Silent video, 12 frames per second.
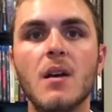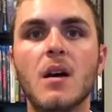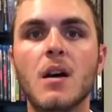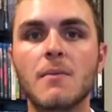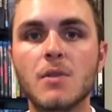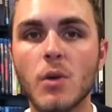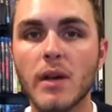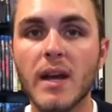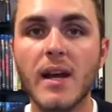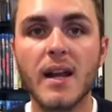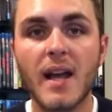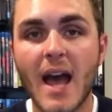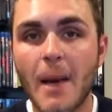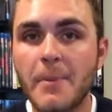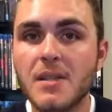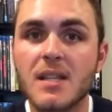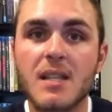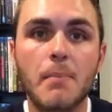Um, so it kind of
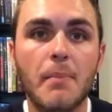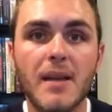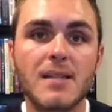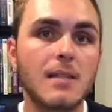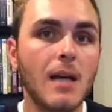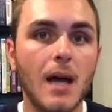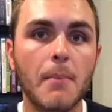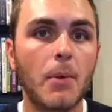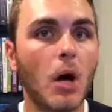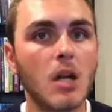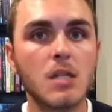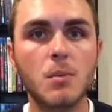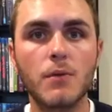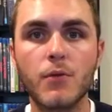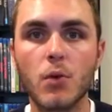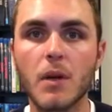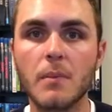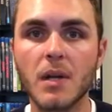happens at the best time possible
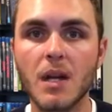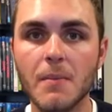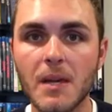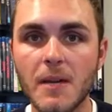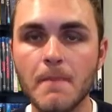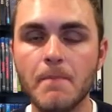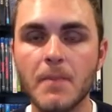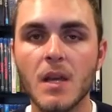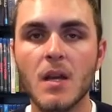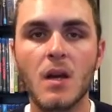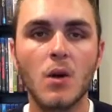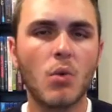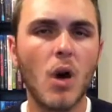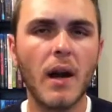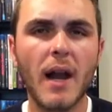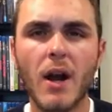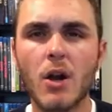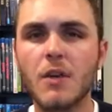for him to come in.
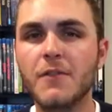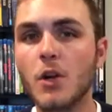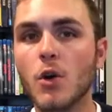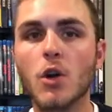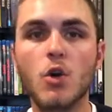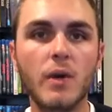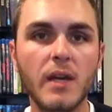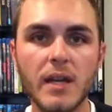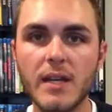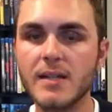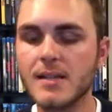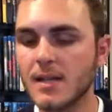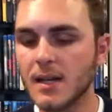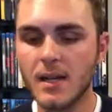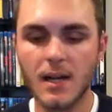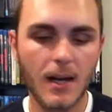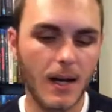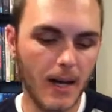Ron Howard, if you don't know who he is,
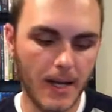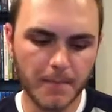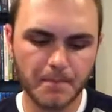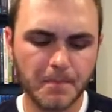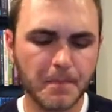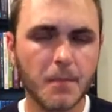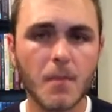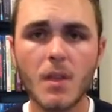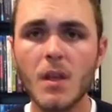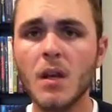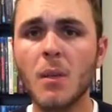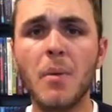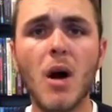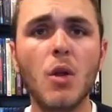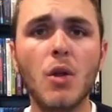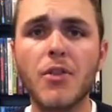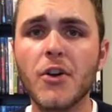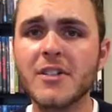um,
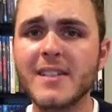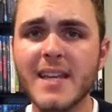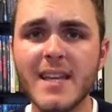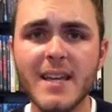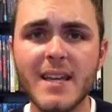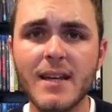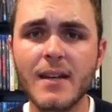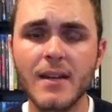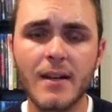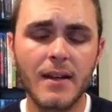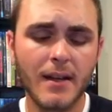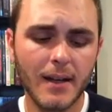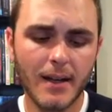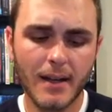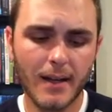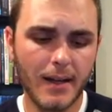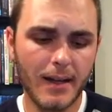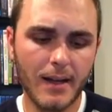Apollo 13,
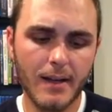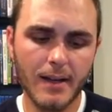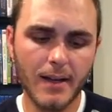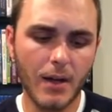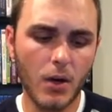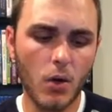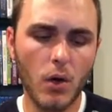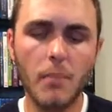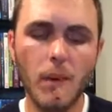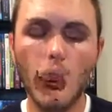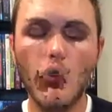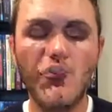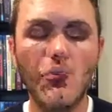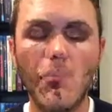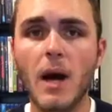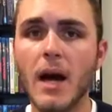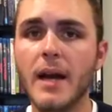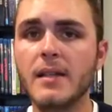uh, you know, A Beautiful
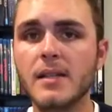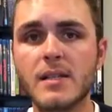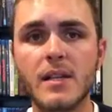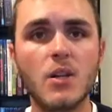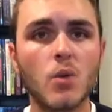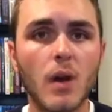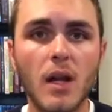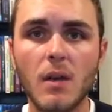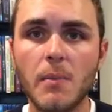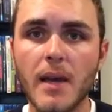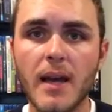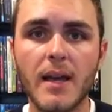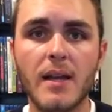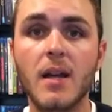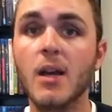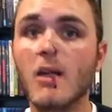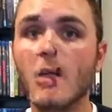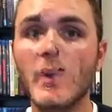Mind, Cinderella Man,
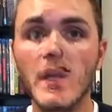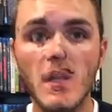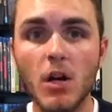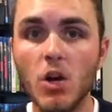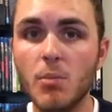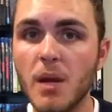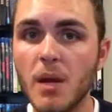Willow,